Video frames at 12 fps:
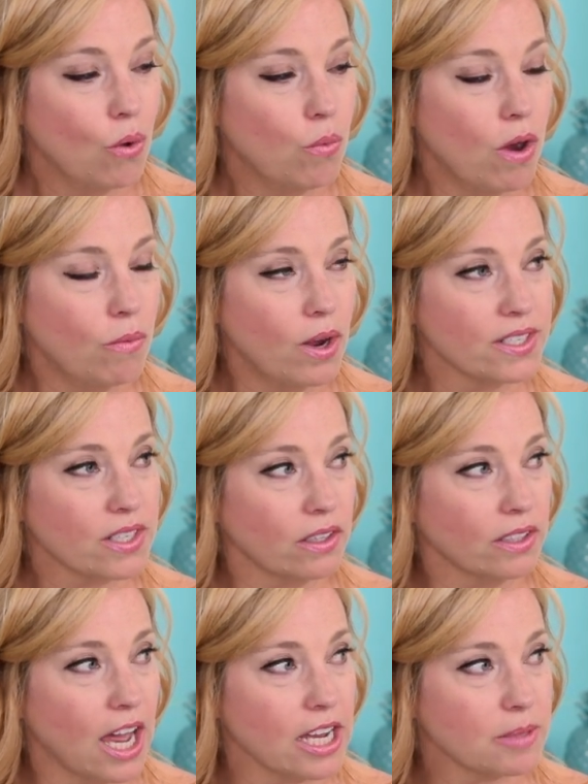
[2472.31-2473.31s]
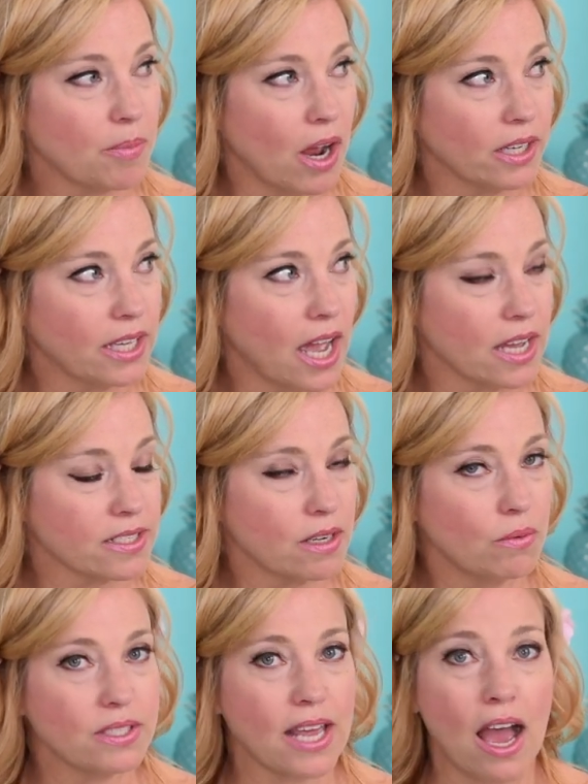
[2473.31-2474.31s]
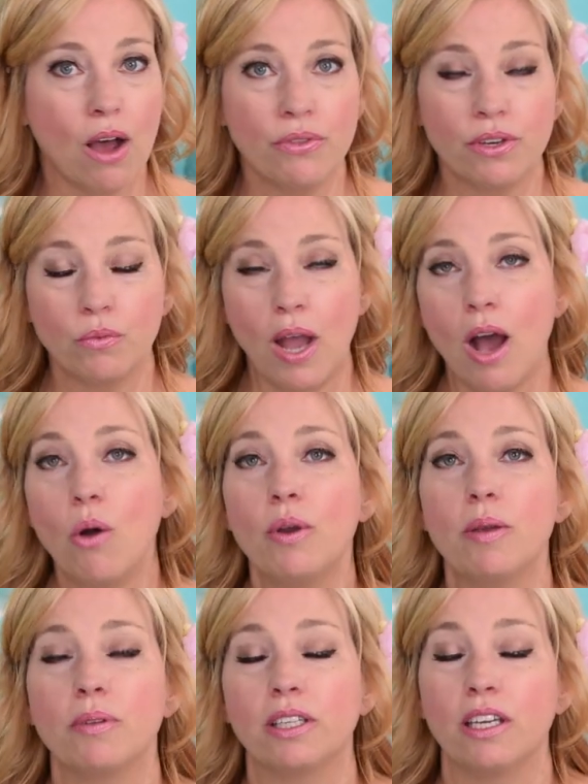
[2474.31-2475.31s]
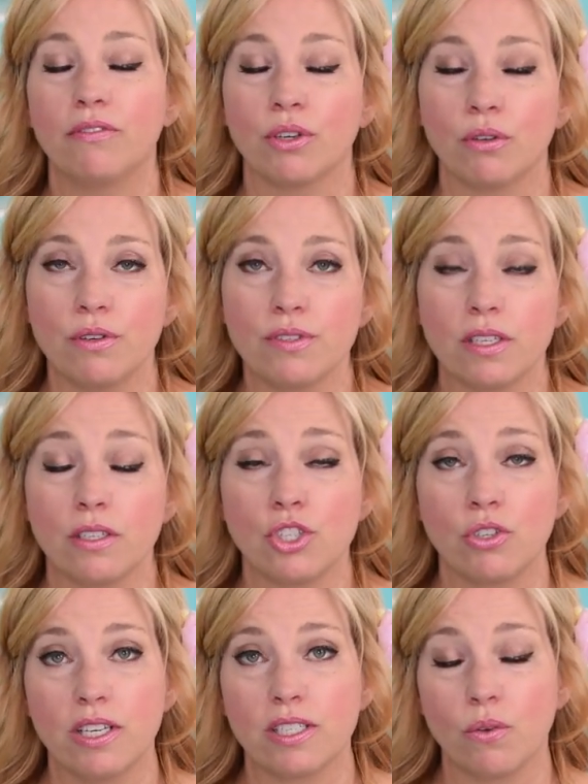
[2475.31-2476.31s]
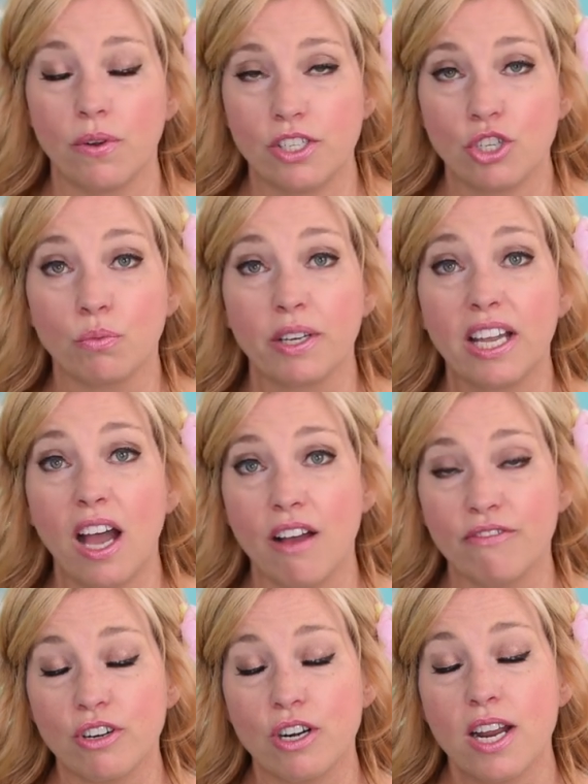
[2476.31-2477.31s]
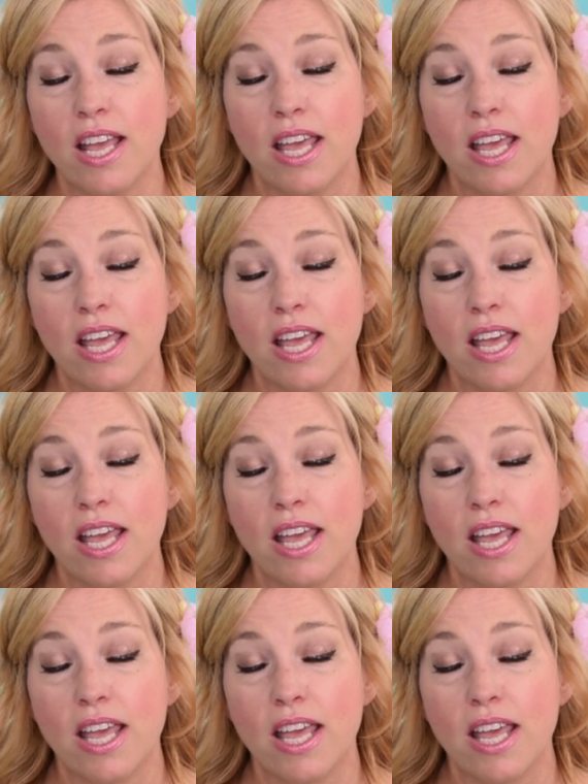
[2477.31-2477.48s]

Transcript: What was our last podcast? It was how we believe the cruise industry is going to recover.